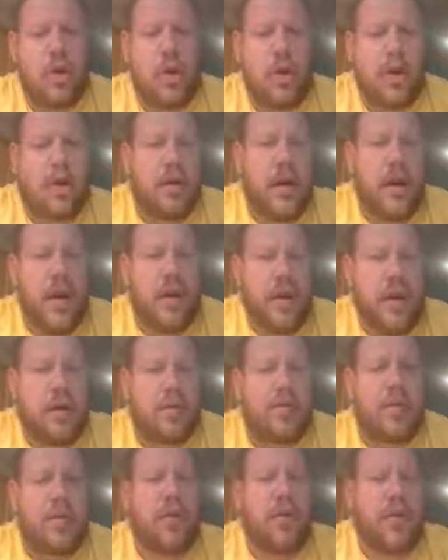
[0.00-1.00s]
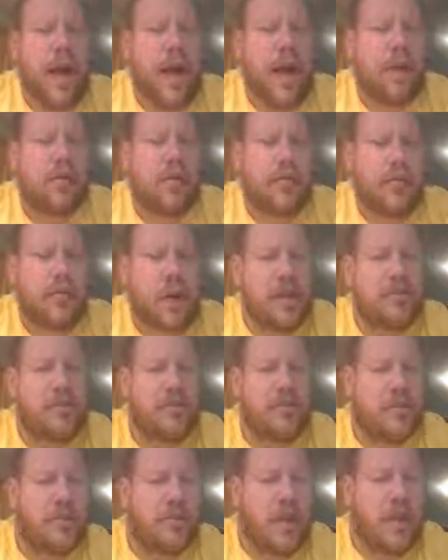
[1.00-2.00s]
ally with the Algonquin tribes,
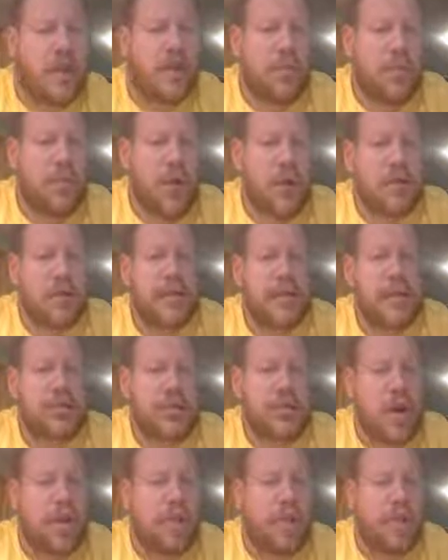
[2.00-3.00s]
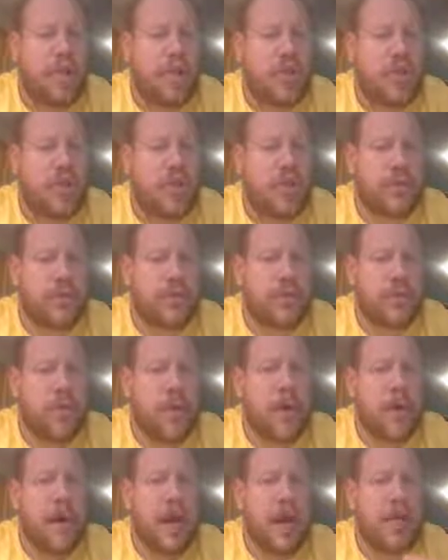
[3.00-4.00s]
which is the Delaware, because they traded with the group for so
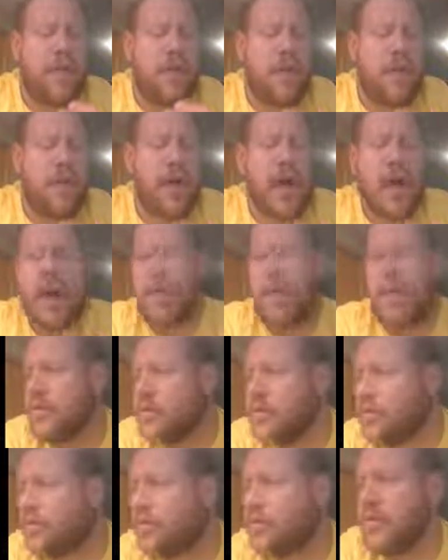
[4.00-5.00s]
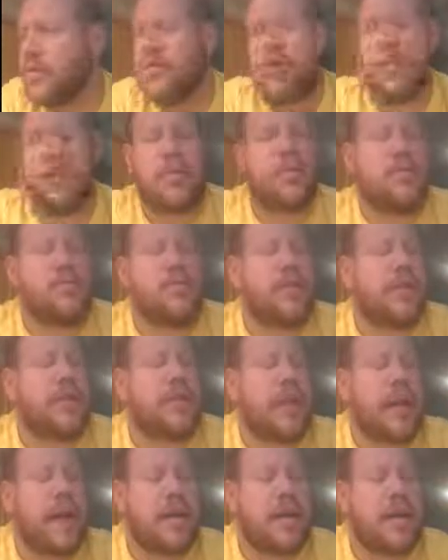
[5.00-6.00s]
long, and the Algonquin were seriously worried about losing
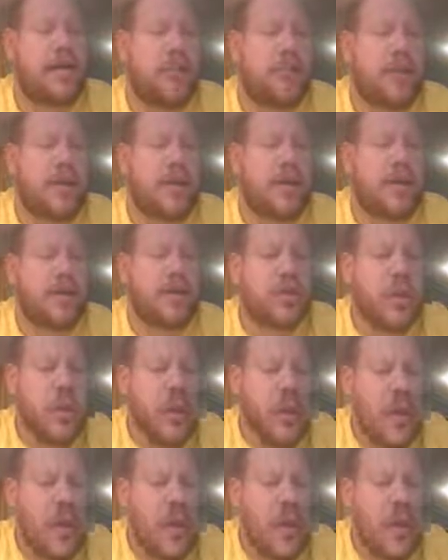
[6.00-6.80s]
land to the British.